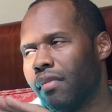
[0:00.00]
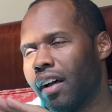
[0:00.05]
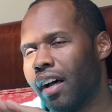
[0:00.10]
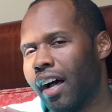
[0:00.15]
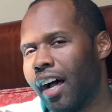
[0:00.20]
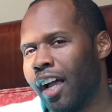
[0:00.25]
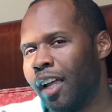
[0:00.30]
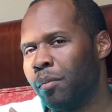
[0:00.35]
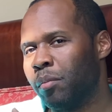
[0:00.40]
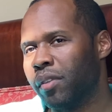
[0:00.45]

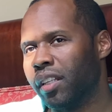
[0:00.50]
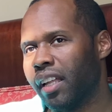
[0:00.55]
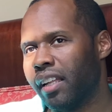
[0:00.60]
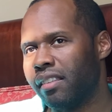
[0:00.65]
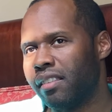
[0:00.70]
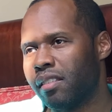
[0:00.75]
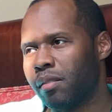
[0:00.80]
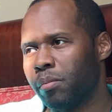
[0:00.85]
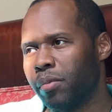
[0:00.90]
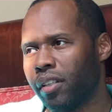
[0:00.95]
I'm led
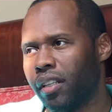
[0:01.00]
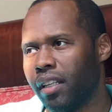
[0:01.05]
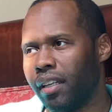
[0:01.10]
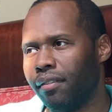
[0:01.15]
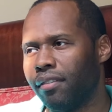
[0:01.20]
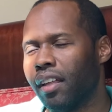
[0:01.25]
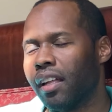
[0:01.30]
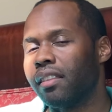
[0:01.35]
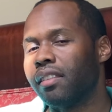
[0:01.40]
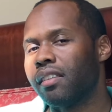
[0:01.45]
to believe
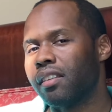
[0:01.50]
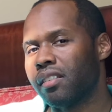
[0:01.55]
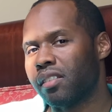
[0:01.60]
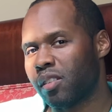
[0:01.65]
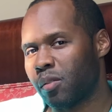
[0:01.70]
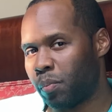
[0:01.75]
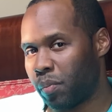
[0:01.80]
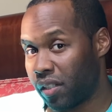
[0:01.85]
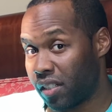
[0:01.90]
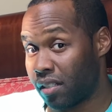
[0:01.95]
that this
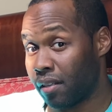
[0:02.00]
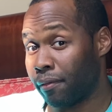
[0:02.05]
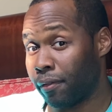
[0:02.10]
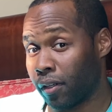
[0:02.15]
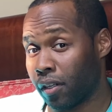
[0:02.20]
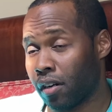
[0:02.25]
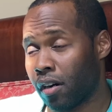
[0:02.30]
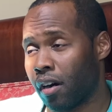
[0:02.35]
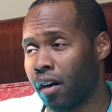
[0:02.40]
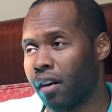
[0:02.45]
specific
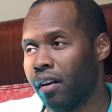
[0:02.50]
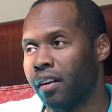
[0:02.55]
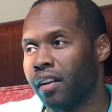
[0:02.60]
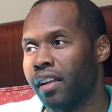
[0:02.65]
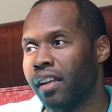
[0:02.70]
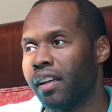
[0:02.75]
car